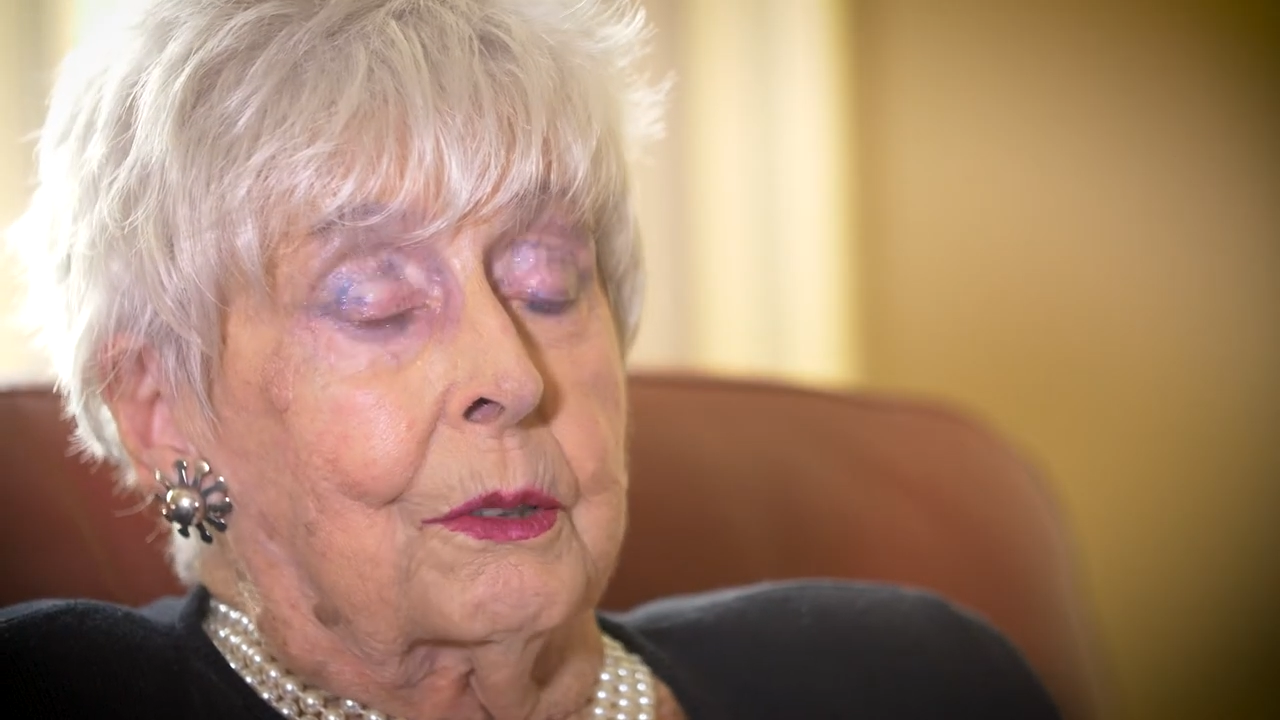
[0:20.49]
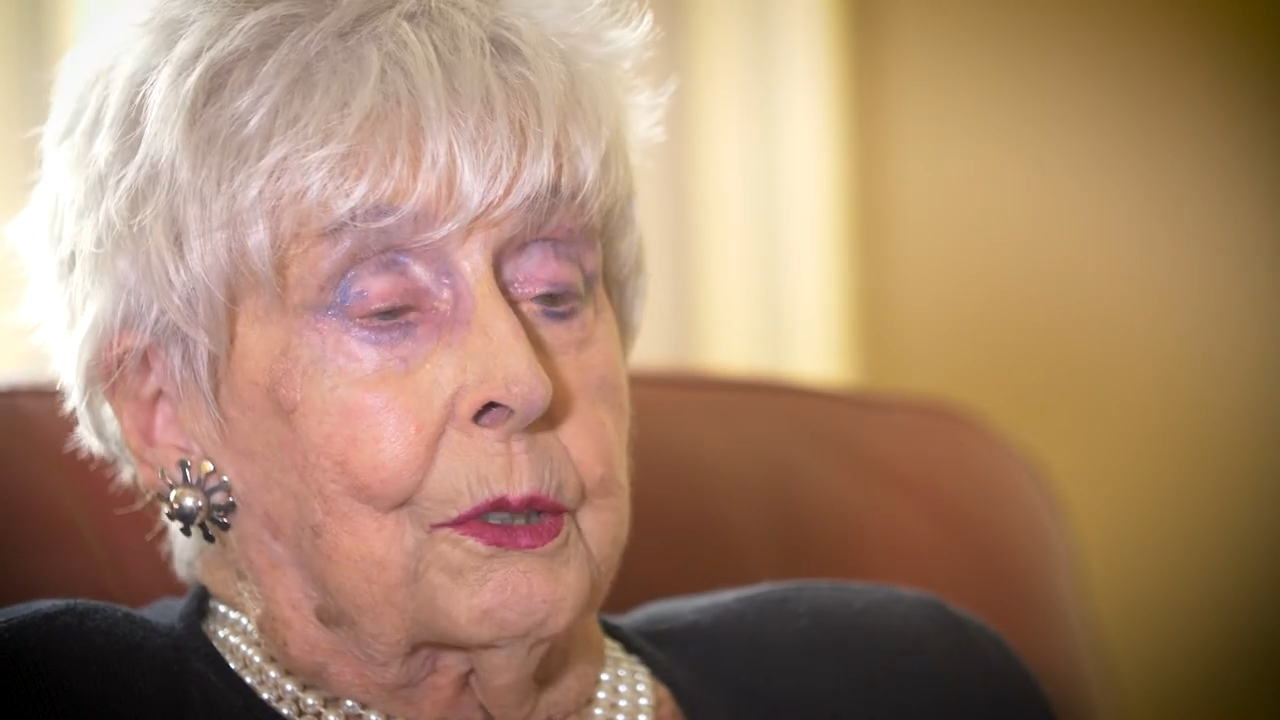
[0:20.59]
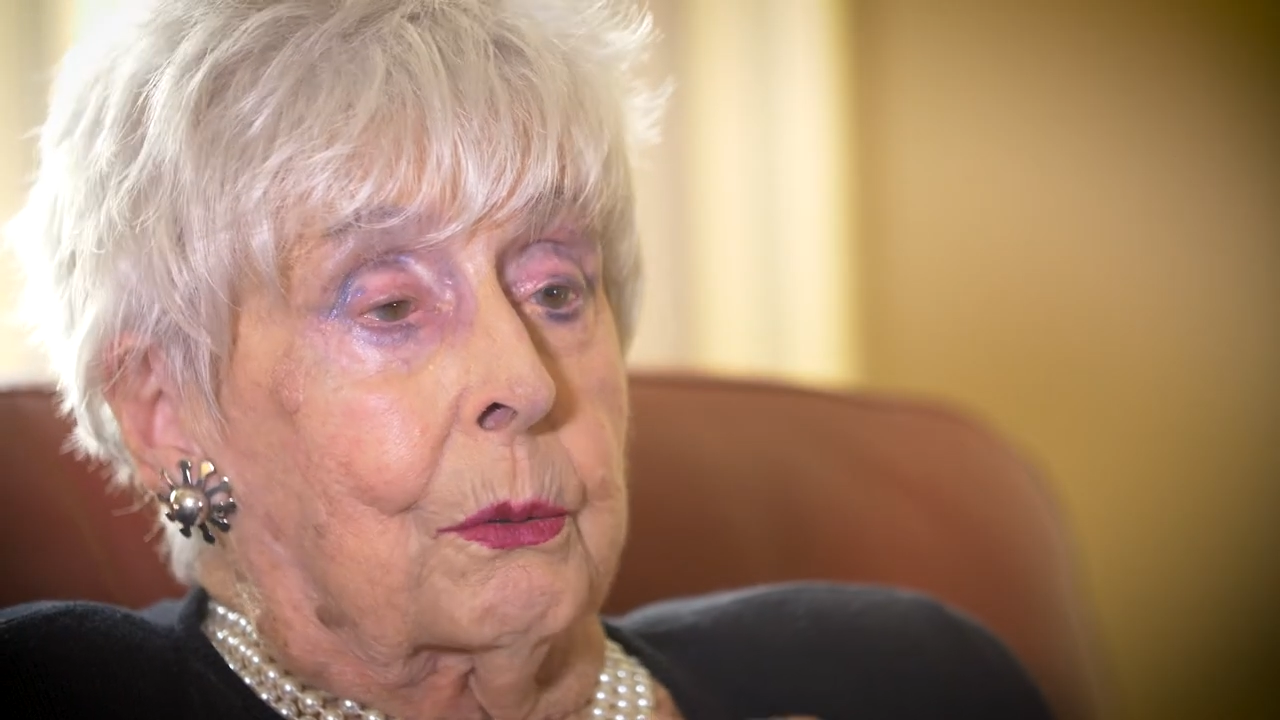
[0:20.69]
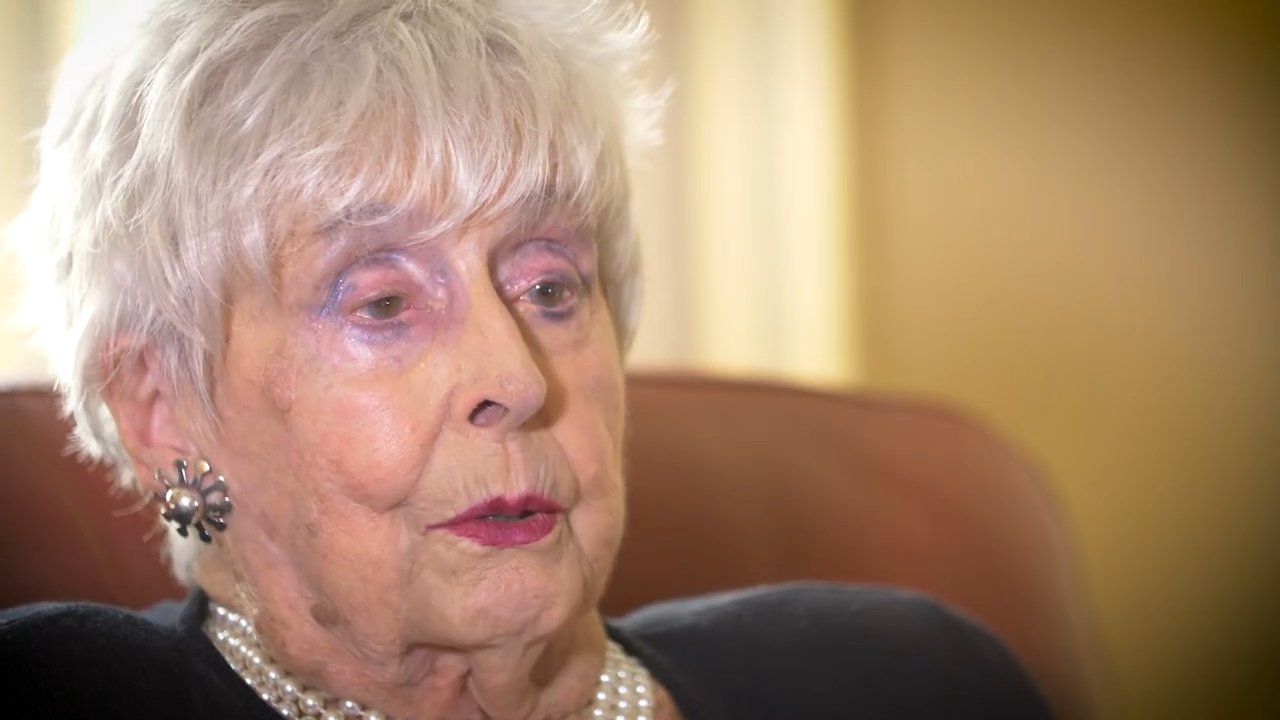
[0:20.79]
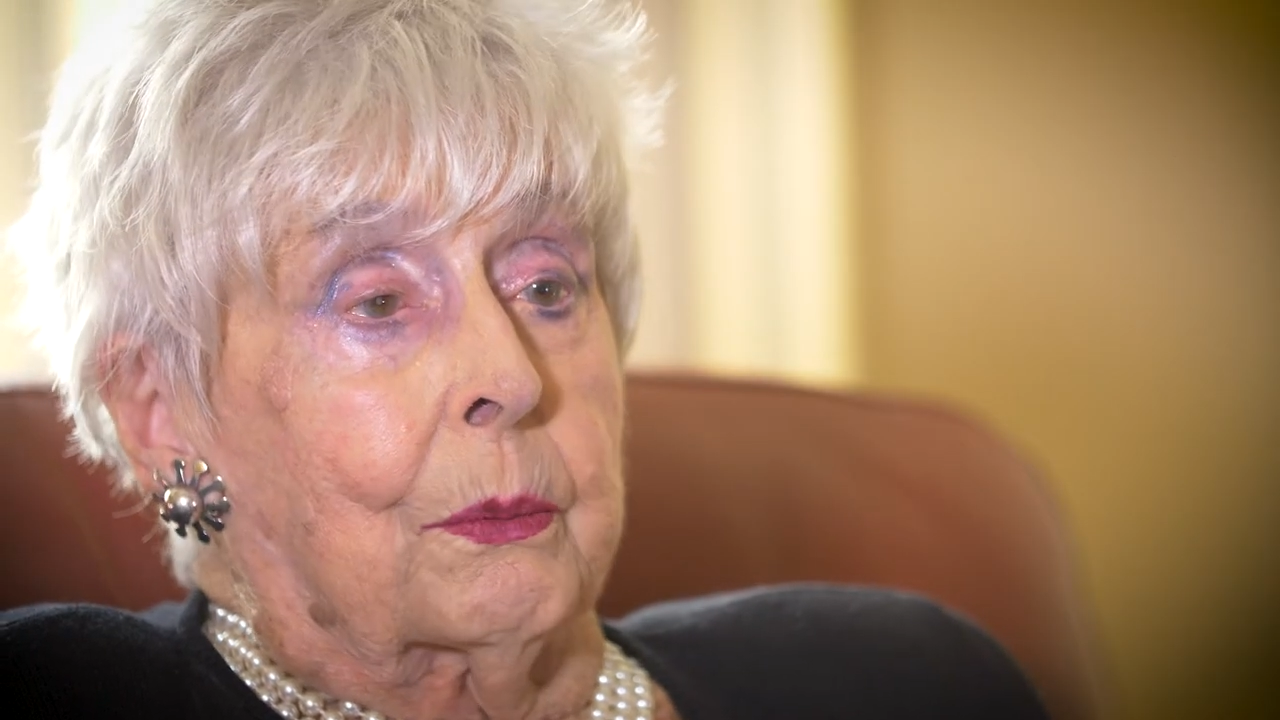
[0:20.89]

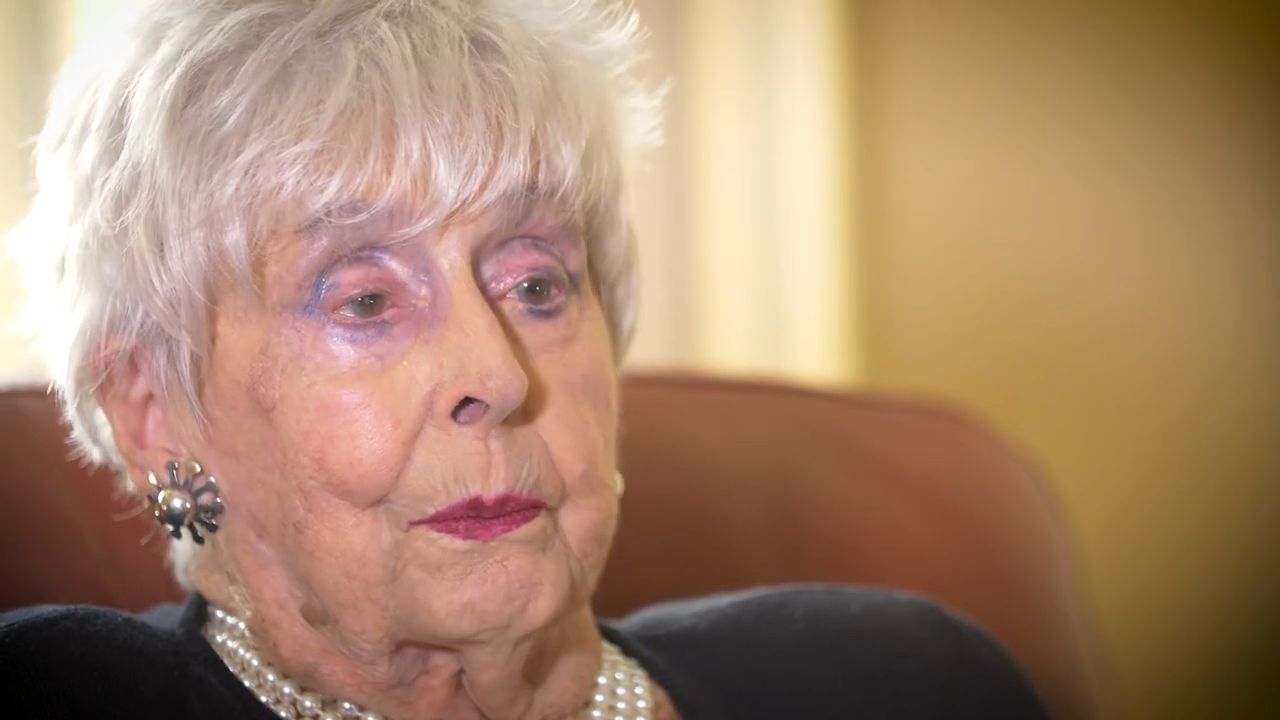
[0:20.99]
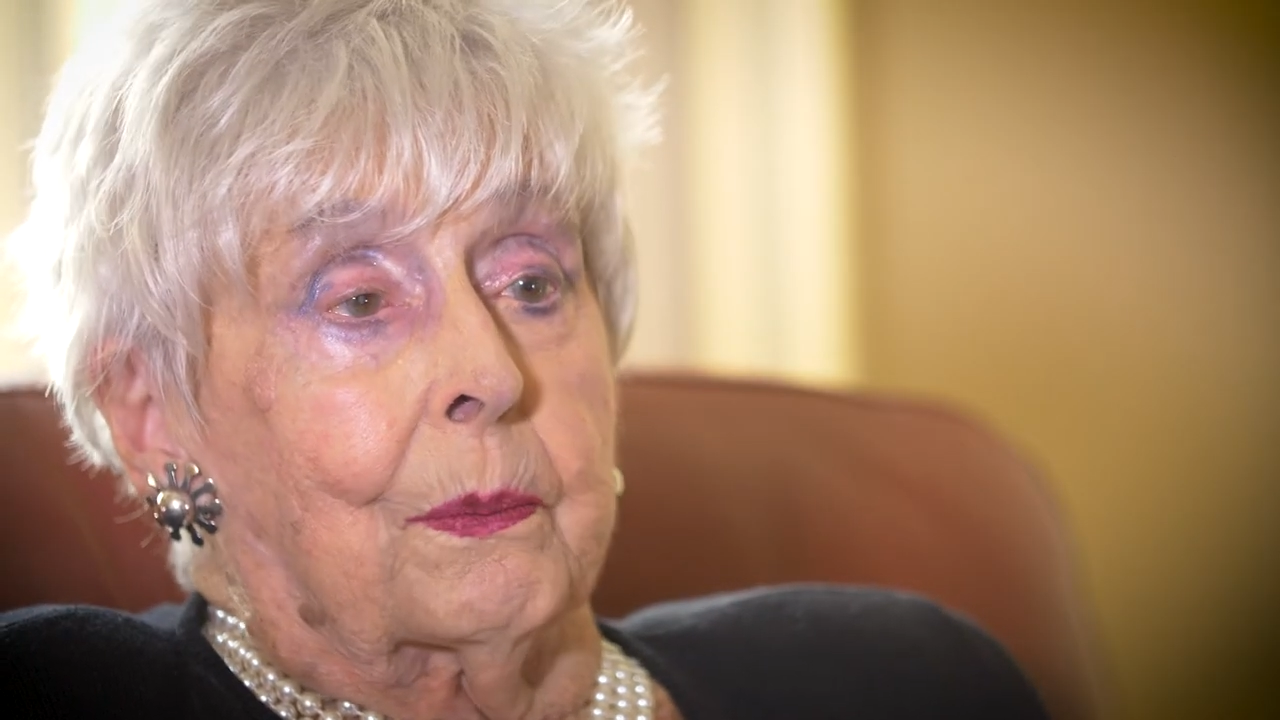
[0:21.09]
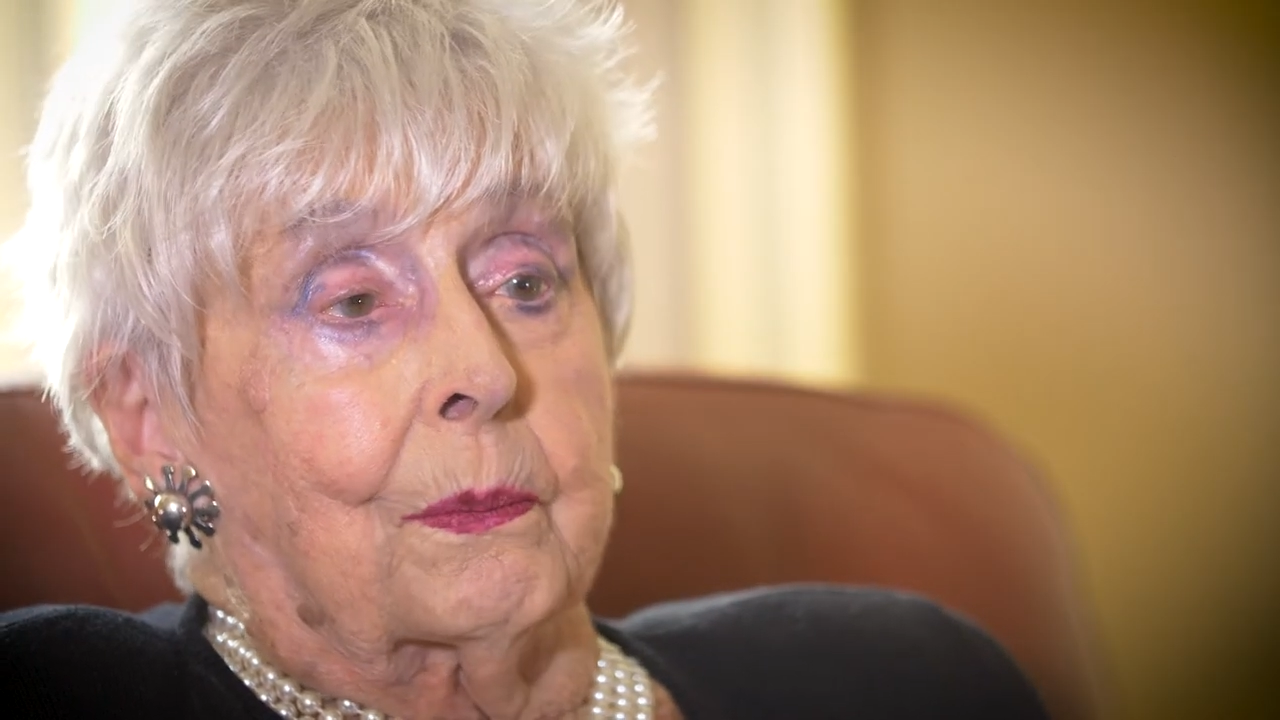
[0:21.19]
which was